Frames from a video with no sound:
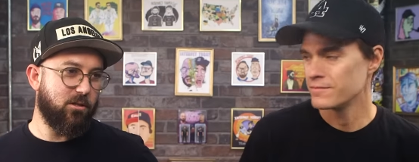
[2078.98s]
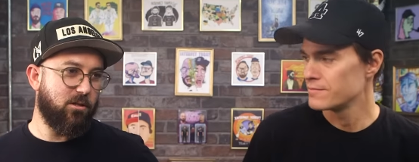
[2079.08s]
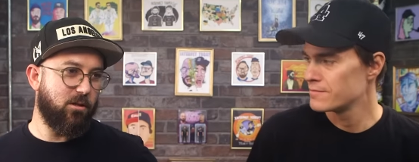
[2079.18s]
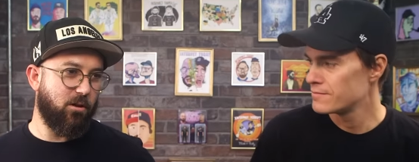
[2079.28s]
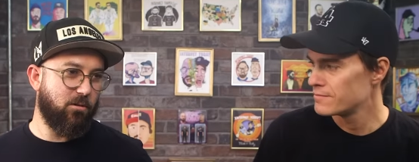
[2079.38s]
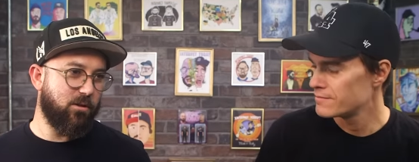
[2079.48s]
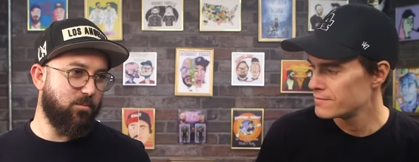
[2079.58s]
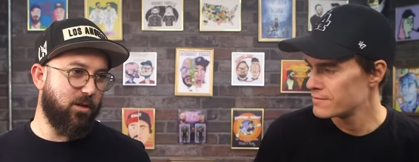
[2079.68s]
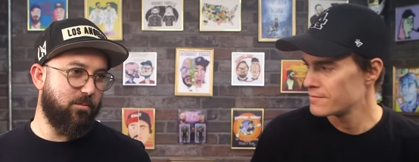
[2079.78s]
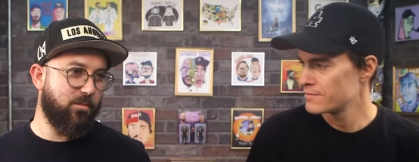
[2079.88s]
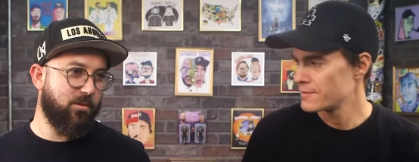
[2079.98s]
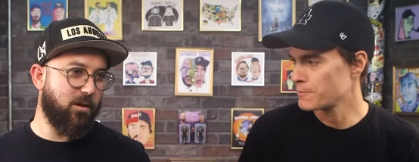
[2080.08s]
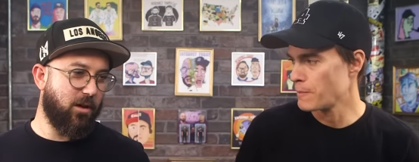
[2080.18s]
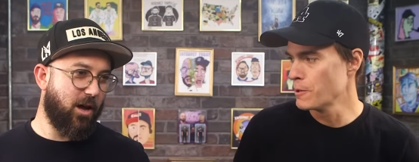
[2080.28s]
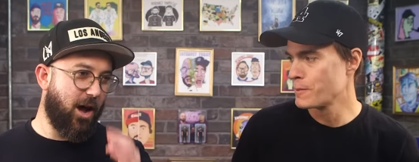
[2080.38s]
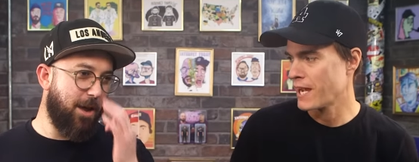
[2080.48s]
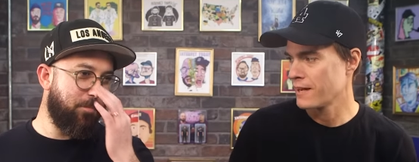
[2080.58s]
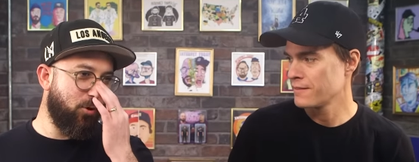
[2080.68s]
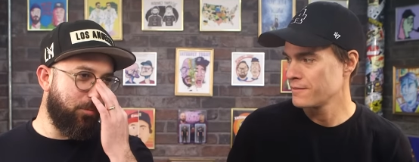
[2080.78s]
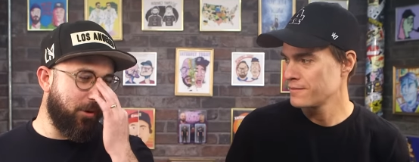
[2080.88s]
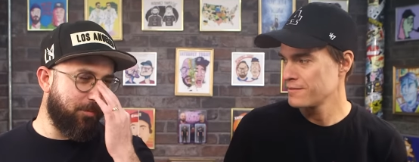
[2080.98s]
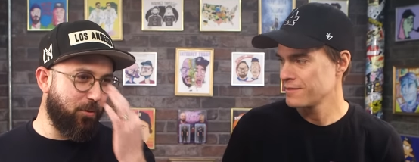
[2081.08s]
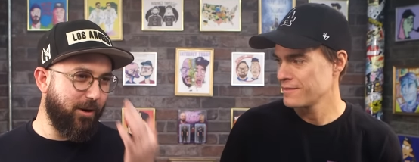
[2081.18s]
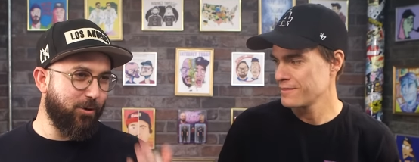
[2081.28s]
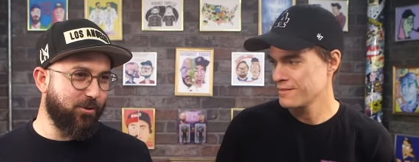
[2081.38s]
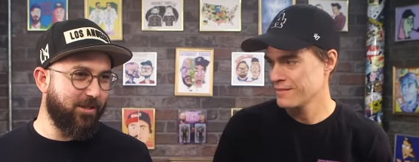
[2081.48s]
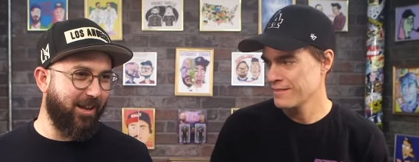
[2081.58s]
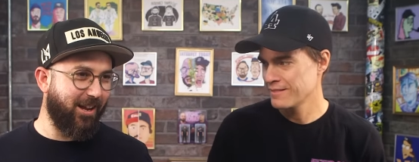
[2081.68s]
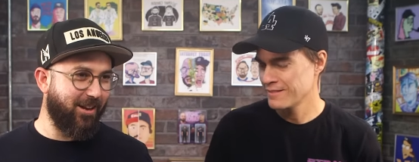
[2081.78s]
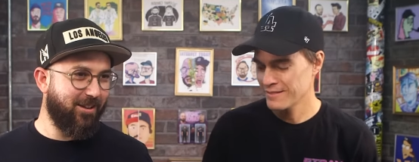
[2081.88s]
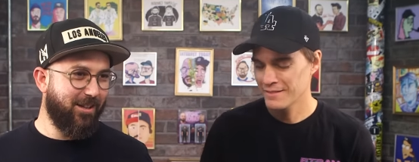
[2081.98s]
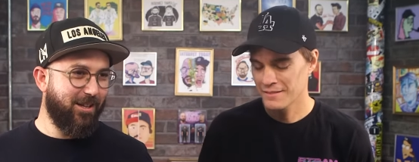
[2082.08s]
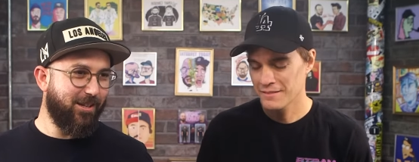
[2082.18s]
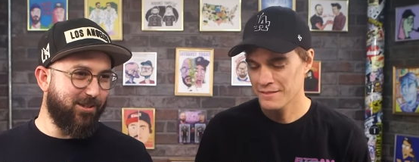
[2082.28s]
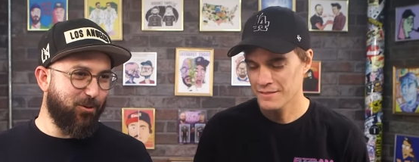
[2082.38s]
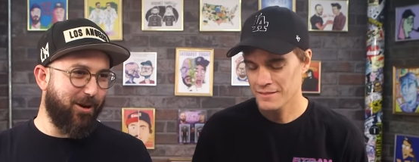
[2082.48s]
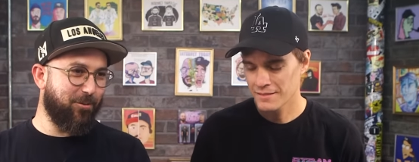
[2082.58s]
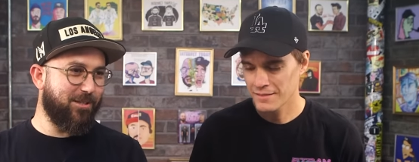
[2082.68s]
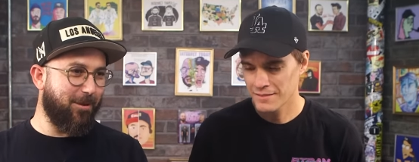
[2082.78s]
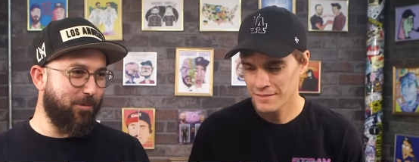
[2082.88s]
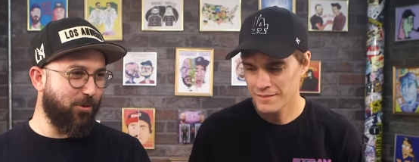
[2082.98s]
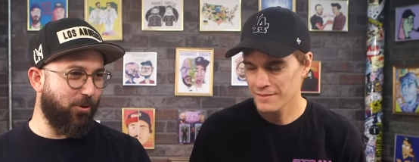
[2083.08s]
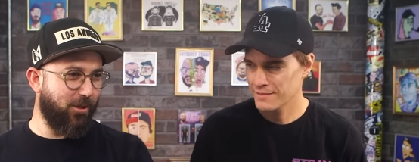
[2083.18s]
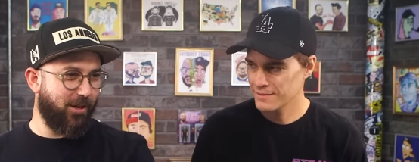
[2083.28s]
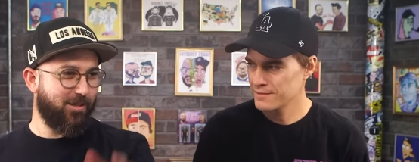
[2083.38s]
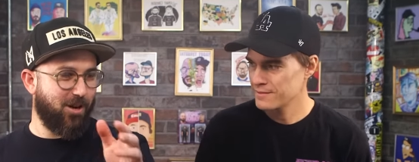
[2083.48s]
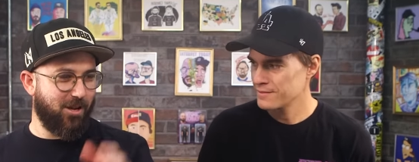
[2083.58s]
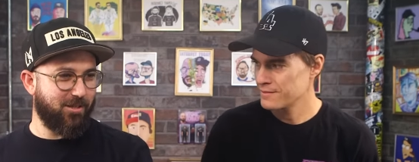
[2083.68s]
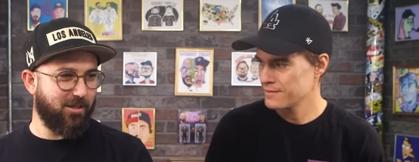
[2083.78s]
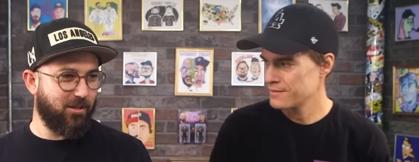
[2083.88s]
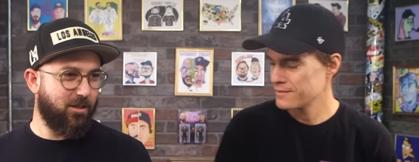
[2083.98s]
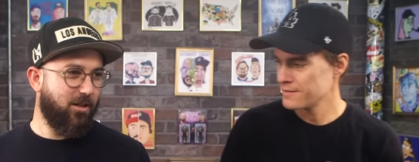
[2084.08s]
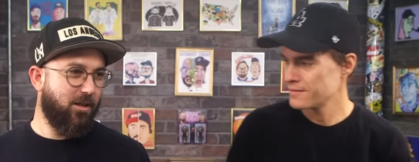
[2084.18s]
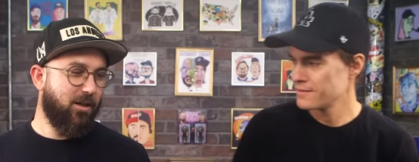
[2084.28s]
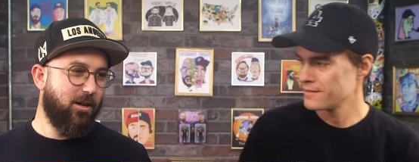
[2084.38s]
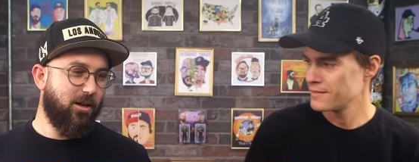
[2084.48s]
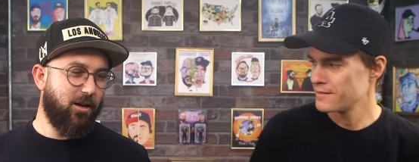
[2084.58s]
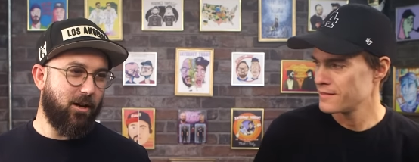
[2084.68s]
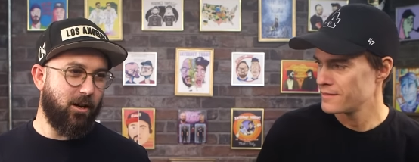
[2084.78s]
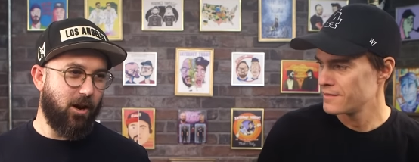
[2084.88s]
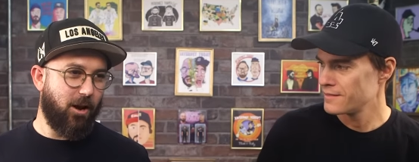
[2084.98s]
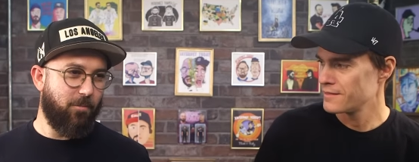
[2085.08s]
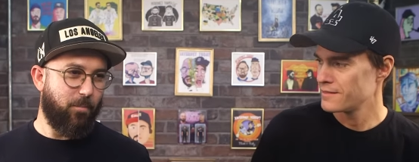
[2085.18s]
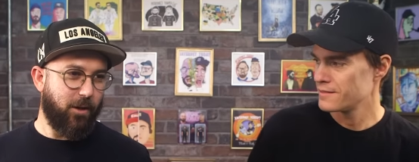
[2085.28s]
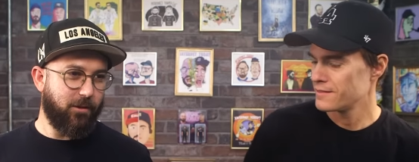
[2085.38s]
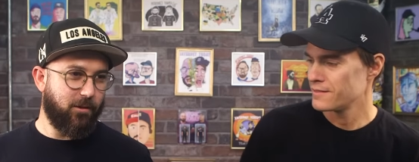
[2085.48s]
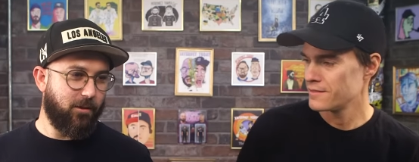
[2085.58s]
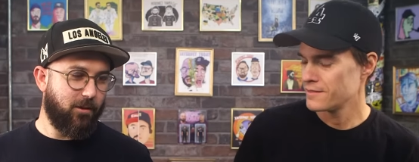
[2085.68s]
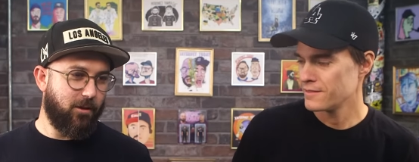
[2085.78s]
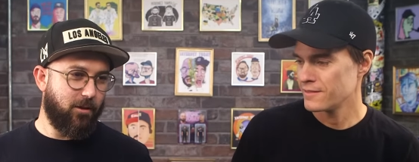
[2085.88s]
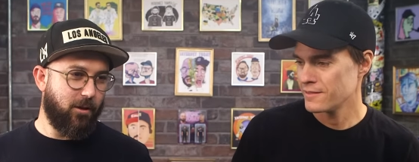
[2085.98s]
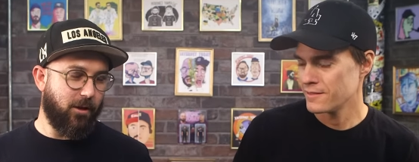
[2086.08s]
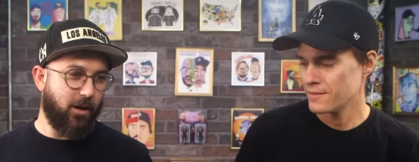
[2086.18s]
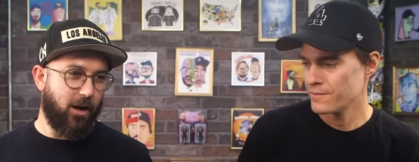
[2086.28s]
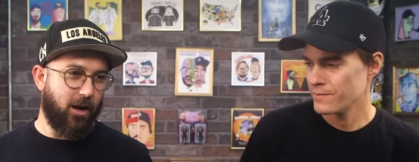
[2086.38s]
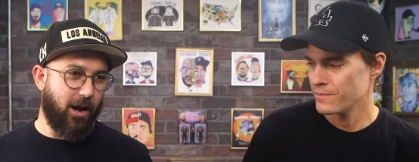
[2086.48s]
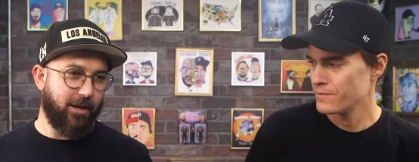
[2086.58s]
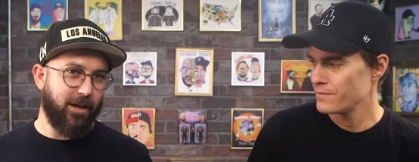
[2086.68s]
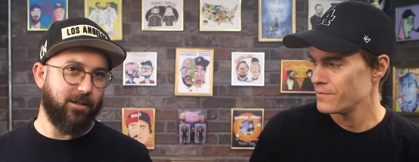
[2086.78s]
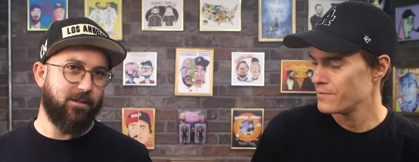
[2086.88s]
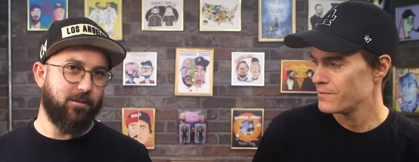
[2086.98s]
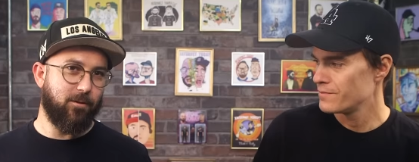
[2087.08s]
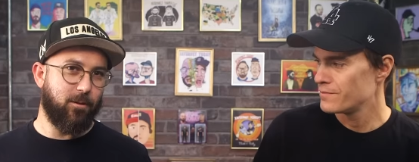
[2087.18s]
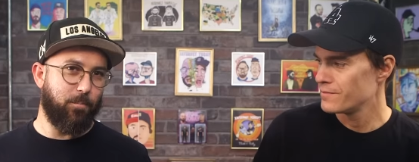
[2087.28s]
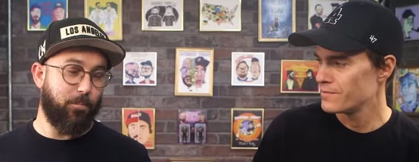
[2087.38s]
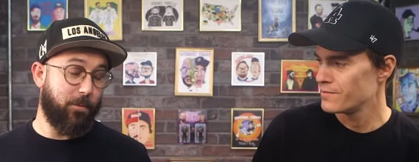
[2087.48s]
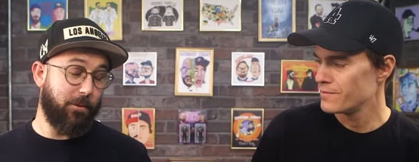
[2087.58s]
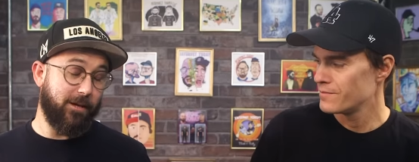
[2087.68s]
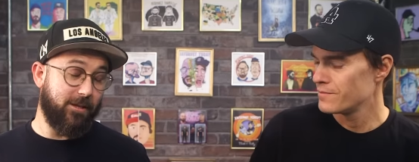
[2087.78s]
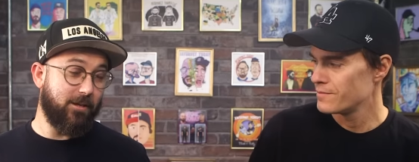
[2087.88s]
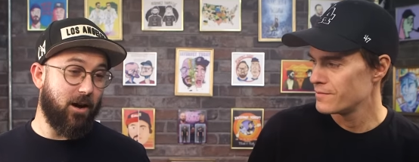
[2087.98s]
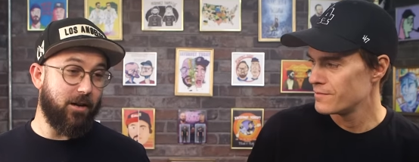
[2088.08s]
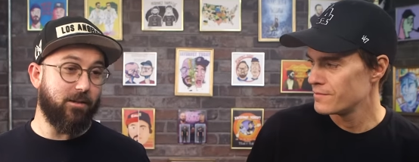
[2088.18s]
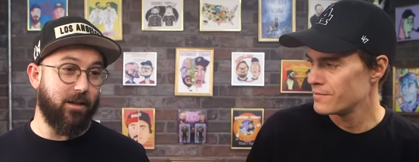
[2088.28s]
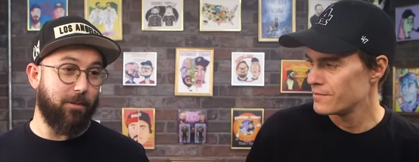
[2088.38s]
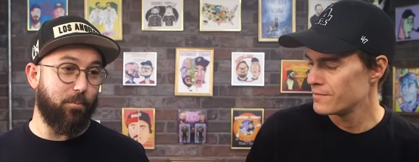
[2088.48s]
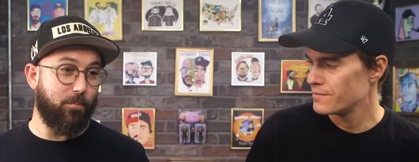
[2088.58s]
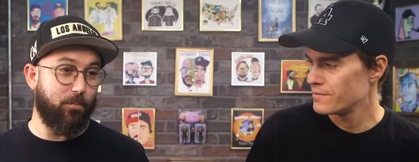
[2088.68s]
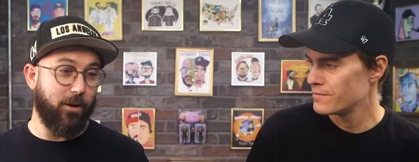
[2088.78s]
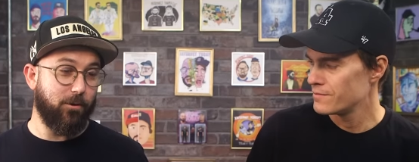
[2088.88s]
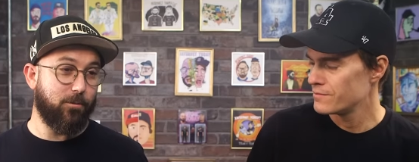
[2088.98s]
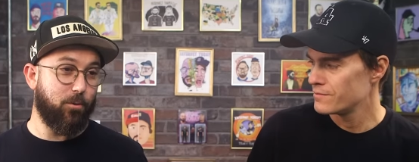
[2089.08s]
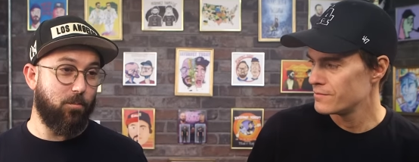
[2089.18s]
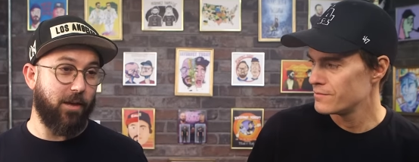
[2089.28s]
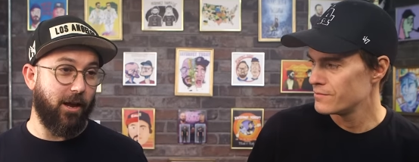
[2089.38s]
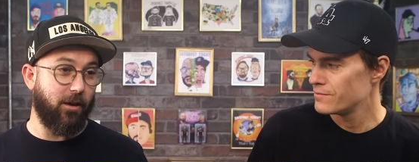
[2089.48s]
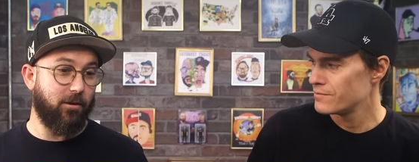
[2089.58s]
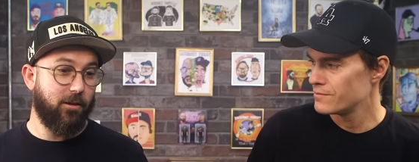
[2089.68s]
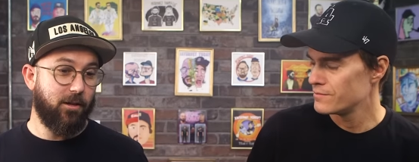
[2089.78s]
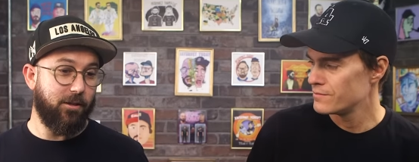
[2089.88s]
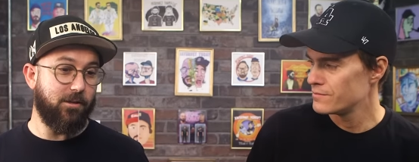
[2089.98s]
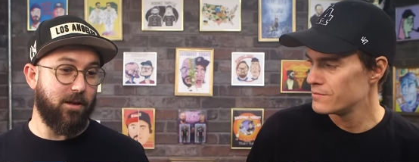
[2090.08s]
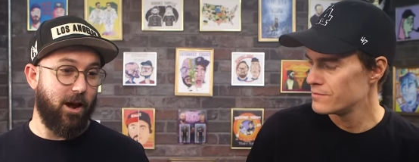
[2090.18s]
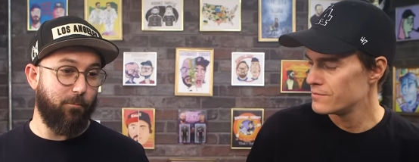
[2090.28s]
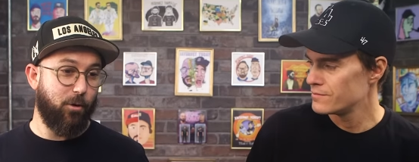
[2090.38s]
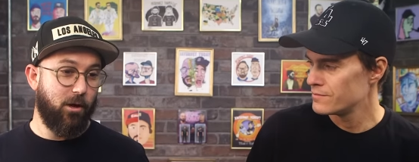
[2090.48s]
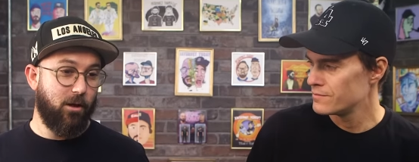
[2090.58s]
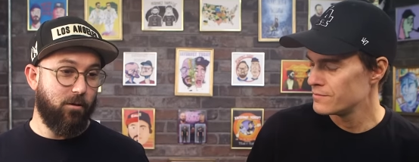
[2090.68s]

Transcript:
Speaker 1: just, you know, sometimes my poop I poop in a Pringles can. It's a great receptacle, and then I toss it. Um, but uh, I guess the the place he tossed that Pringles poop can this time